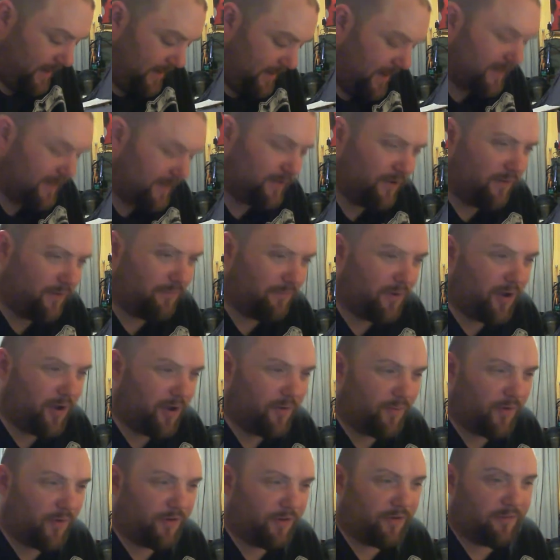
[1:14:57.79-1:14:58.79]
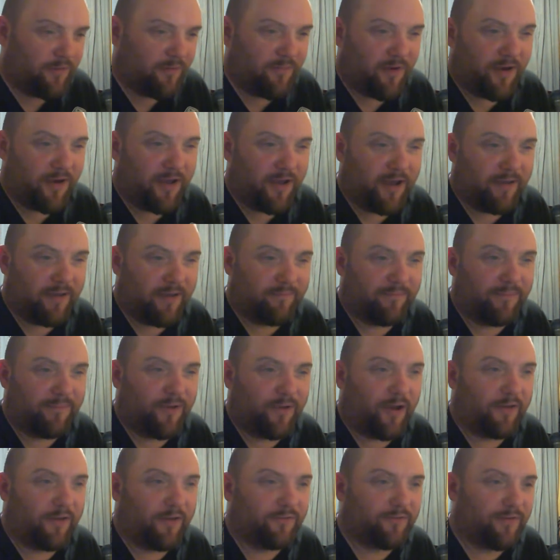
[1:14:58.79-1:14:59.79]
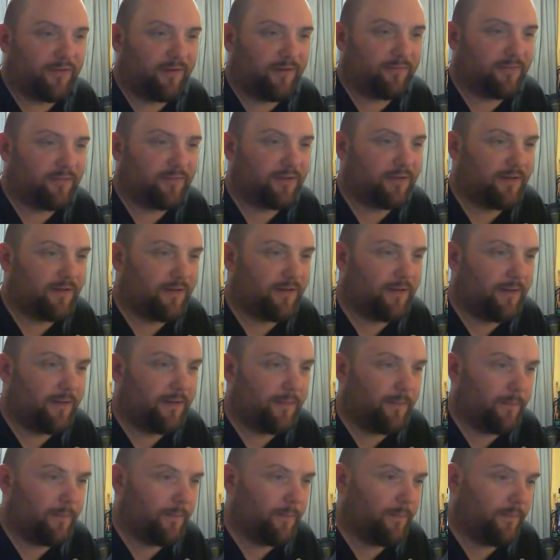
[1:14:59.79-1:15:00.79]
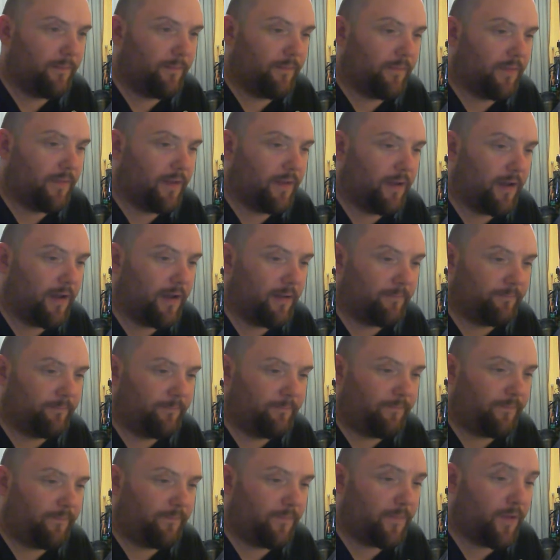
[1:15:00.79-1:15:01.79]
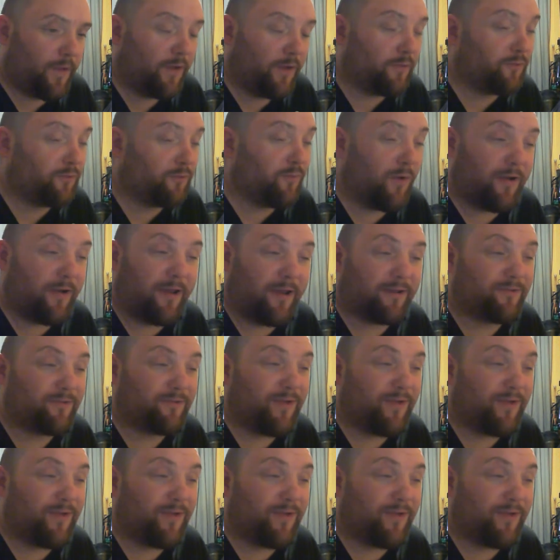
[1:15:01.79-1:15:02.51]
and that's not what I want on my live streams. I just want us